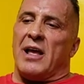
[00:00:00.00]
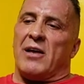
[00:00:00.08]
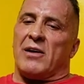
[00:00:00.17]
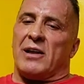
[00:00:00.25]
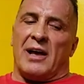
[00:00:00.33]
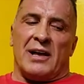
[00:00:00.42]

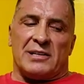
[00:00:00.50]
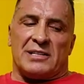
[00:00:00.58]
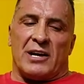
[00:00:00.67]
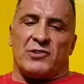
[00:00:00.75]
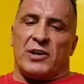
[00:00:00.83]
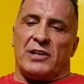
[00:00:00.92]
You're gonna
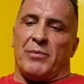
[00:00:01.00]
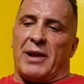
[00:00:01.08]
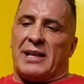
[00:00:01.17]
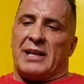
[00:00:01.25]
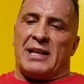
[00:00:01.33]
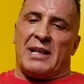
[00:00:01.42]
saturate the
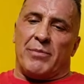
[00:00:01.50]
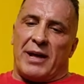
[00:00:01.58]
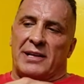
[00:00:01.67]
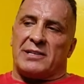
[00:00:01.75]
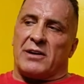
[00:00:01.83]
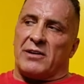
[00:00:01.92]
blood, and that
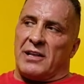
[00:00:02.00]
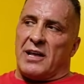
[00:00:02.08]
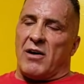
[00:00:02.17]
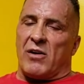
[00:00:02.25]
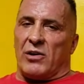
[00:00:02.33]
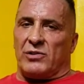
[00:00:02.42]
blood is gonna
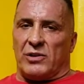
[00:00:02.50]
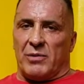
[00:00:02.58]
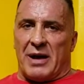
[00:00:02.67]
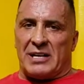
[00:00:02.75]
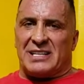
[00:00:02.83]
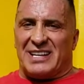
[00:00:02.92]
now go to the
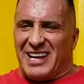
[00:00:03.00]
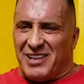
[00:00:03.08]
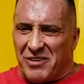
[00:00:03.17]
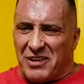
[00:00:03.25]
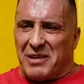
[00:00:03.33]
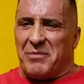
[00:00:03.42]
muscle, and
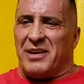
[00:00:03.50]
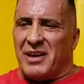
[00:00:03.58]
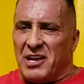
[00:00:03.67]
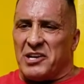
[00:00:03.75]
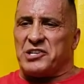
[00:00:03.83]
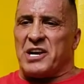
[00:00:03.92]
you're gonna be
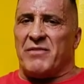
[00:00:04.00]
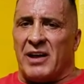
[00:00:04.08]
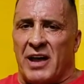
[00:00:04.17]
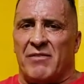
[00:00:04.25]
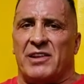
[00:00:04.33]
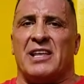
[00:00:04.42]

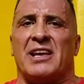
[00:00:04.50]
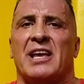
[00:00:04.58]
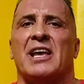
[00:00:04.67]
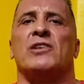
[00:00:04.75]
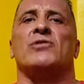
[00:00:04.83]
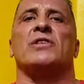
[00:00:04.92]
shoving
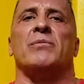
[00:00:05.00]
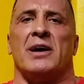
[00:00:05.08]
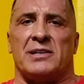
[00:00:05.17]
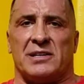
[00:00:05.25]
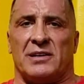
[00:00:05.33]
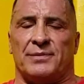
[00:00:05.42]
everything into the
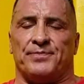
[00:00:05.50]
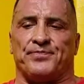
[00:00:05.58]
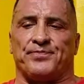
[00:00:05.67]
muscle.